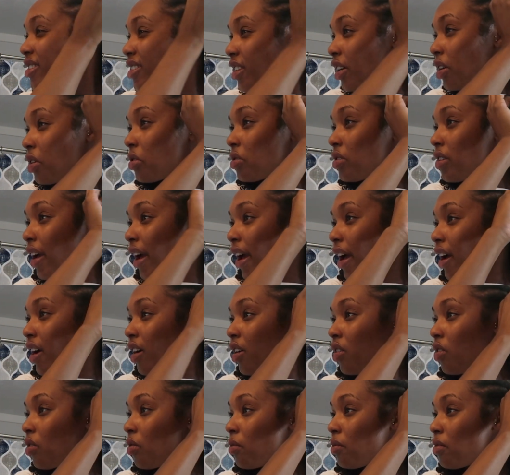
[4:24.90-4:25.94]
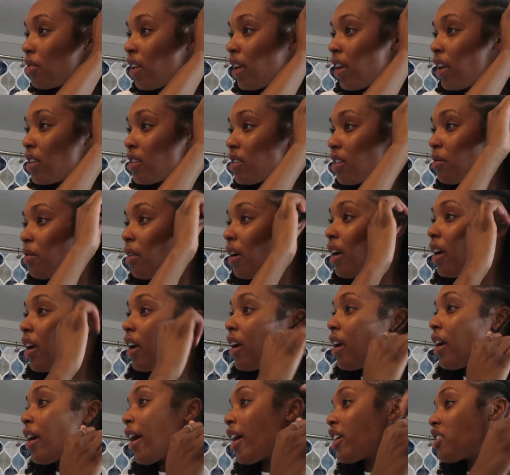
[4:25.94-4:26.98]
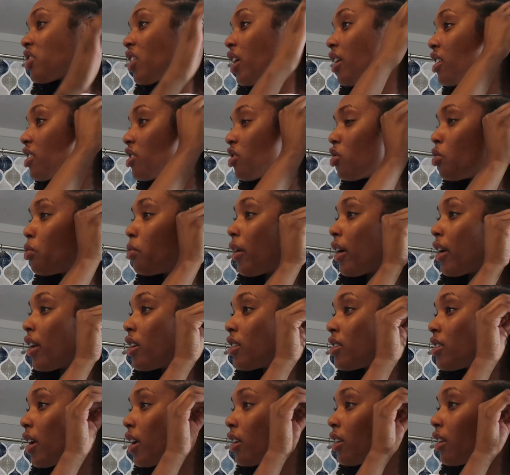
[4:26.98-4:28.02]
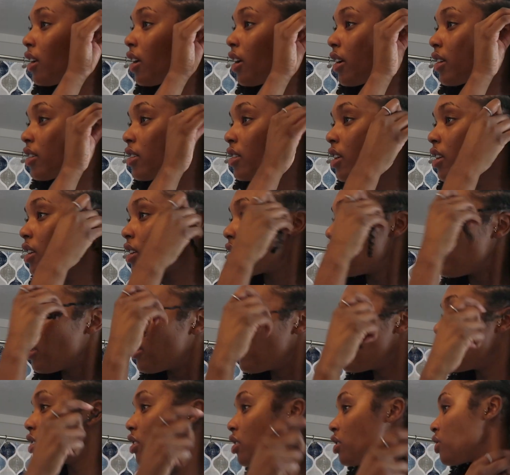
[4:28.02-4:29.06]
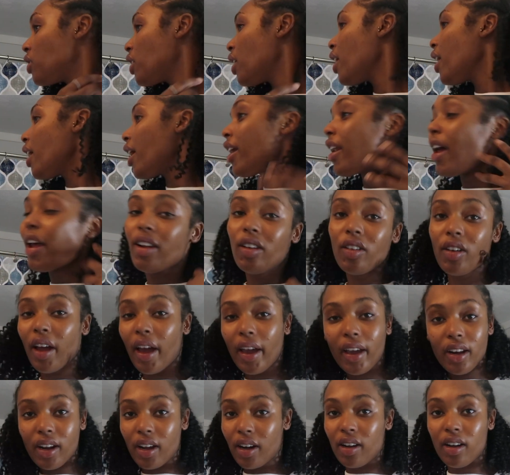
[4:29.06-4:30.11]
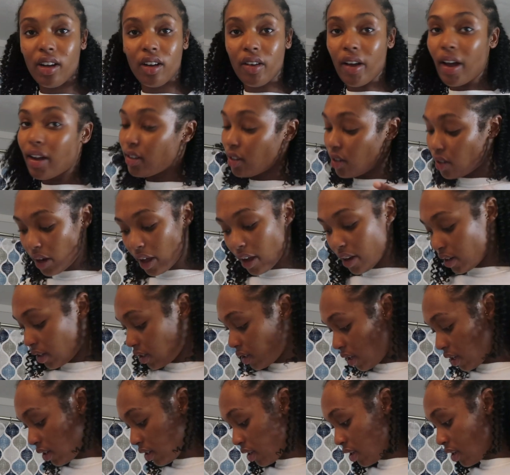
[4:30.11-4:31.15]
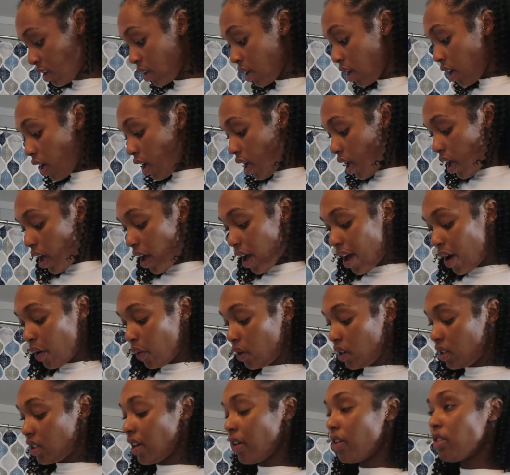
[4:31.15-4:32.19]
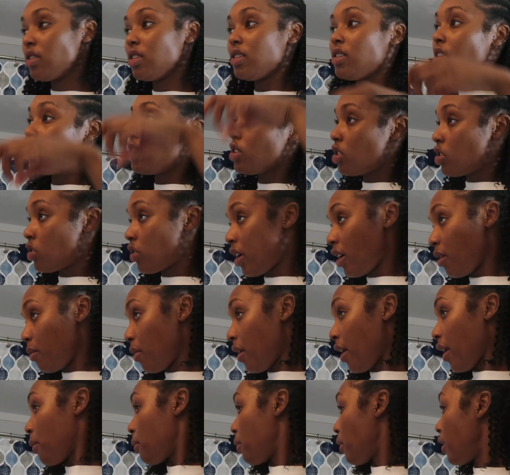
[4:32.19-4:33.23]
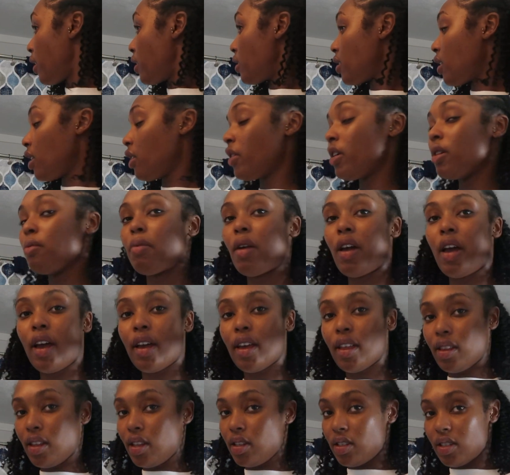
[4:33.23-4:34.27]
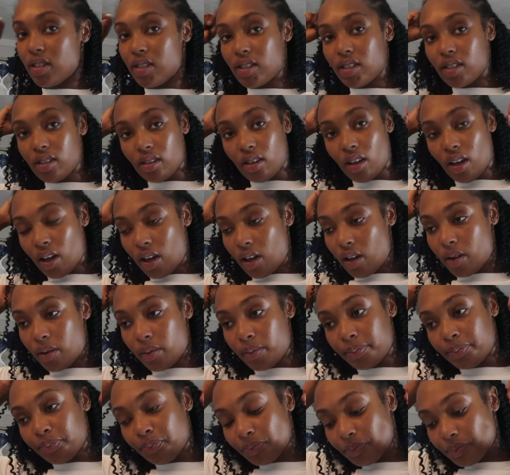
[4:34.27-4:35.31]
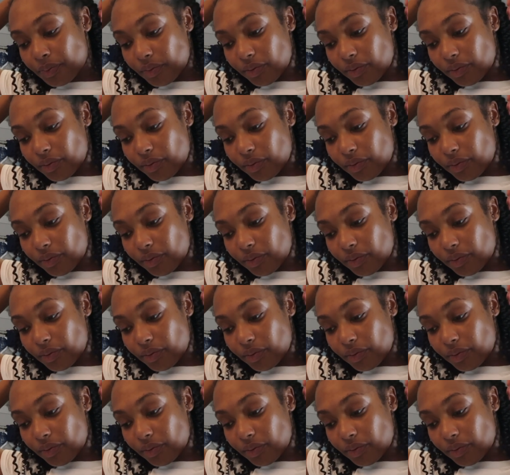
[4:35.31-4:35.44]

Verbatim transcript: so down the ends of my hair. I tried this new braiding technique I've seen this lady do, and I don't like it at all. I don't like her technique. I wish I would have just did straight back braids all the way back and then just um,